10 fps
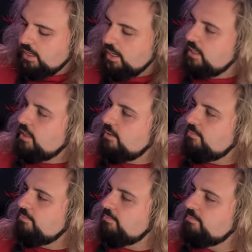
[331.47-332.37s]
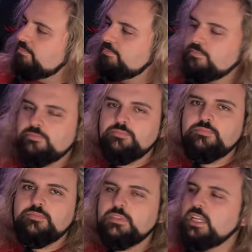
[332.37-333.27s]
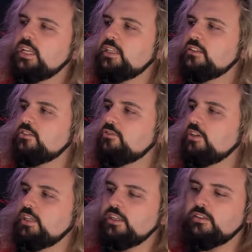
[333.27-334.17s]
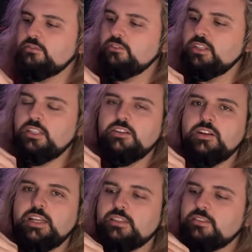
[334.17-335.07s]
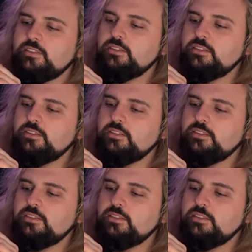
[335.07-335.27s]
and yeah, they're just really, really nice.